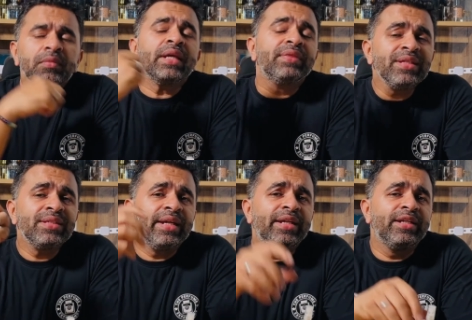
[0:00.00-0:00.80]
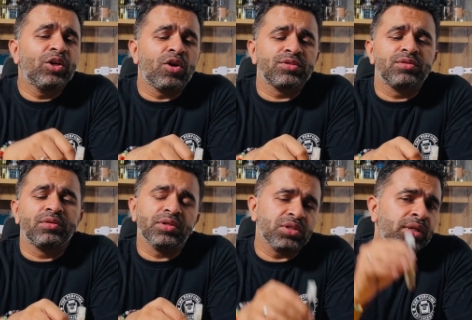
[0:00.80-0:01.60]
This EDT
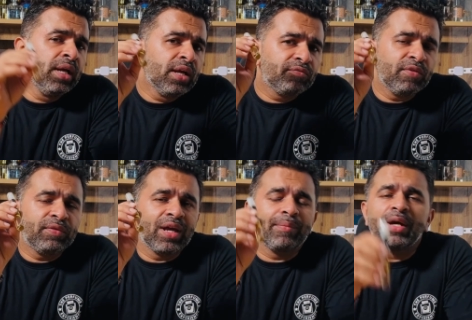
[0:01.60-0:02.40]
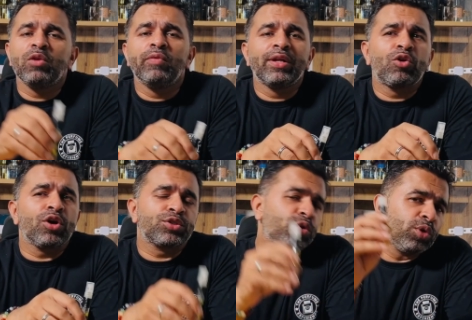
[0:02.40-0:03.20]
concentration 50 ml will
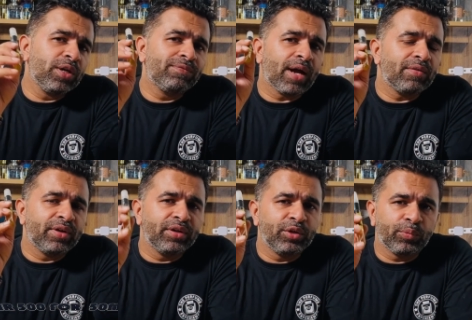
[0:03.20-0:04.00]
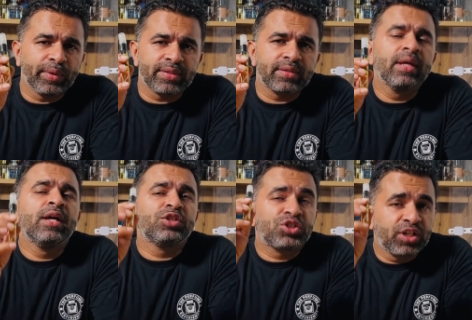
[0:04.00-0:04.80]
cost you only 500 rupees
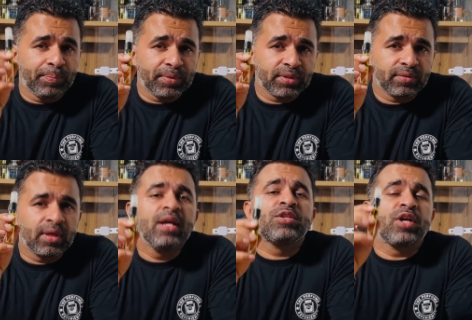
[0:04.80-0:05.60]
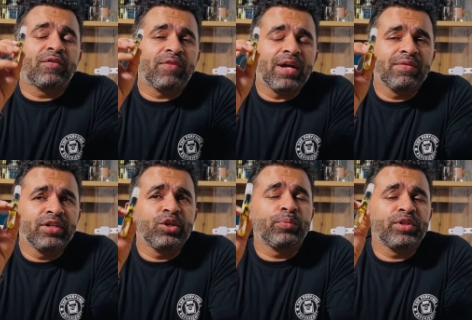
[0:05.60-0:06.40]
shipped. So at
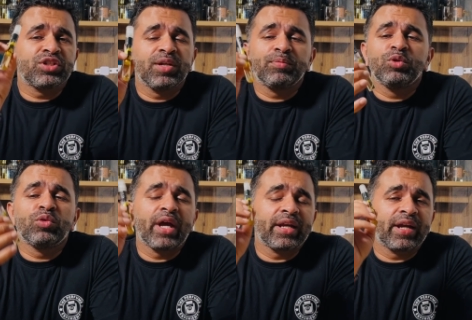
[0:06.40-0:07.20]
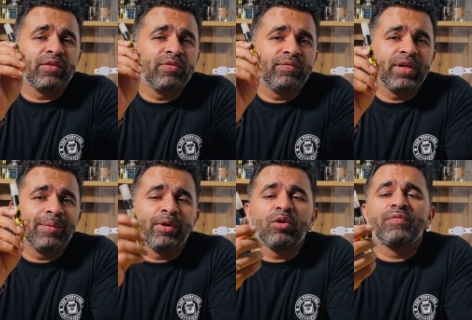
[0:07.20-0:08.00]
500 rupees shipped, you can get a 50
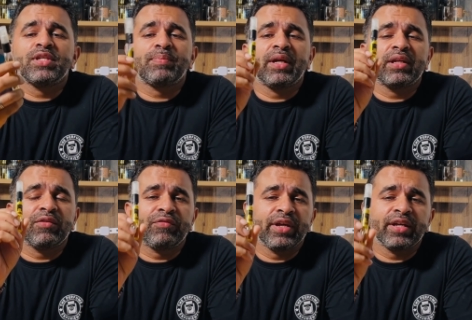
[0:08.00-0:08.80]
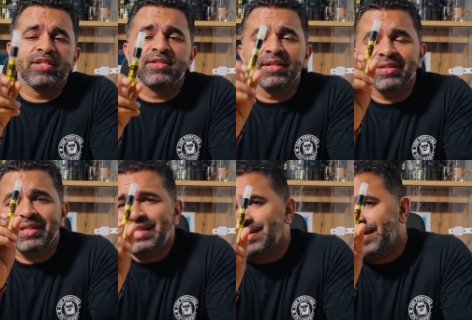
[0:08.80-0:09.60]
ml of this particular fragrance. This
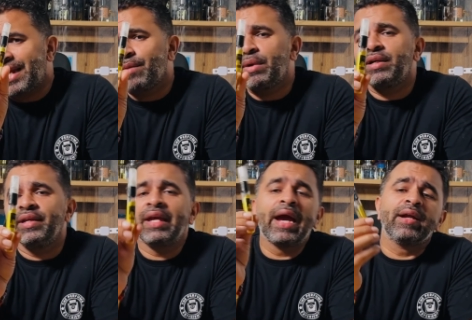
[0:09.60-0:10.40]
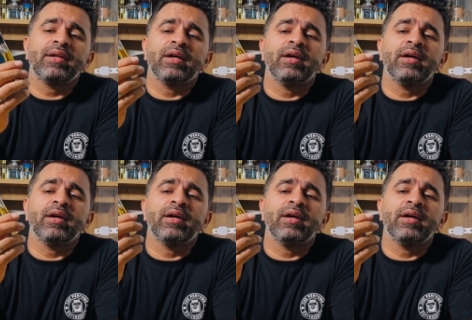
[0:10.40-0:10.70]
is a 10 ml decant